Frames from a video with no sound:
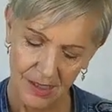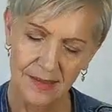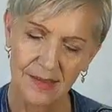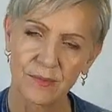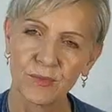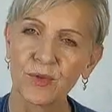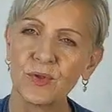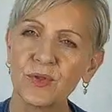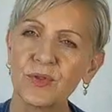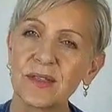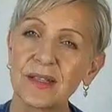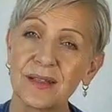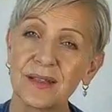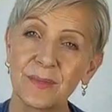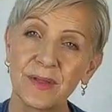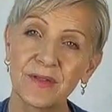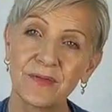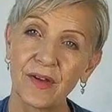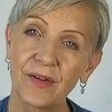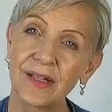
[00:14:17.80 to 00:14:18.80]
moon's going to
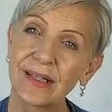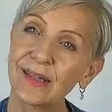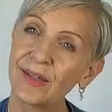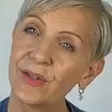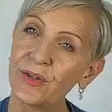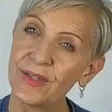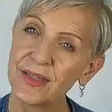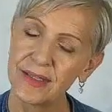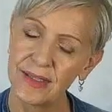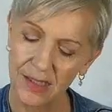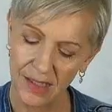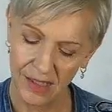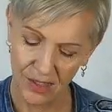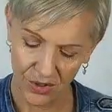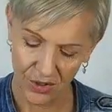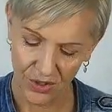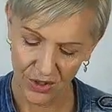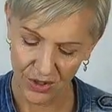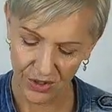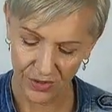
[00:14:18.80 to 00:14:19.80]
be very close to the
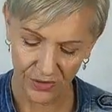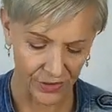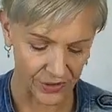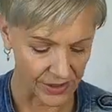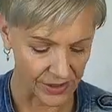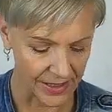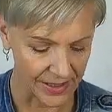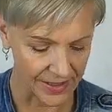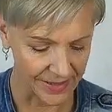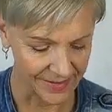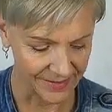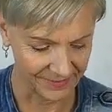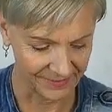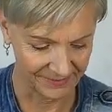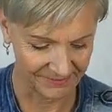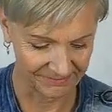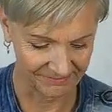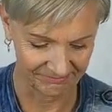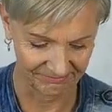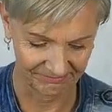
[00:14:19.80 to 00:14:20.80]

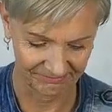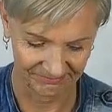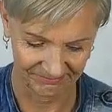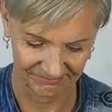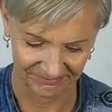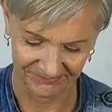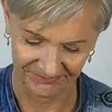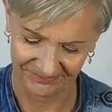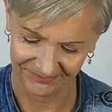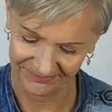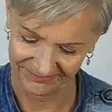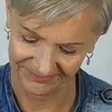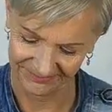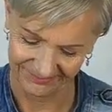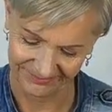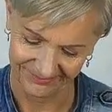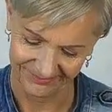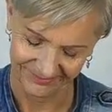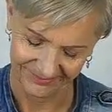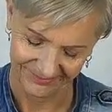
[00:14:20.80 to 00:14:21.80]

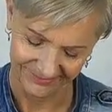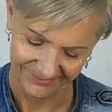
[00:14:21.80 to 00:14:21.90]
earth.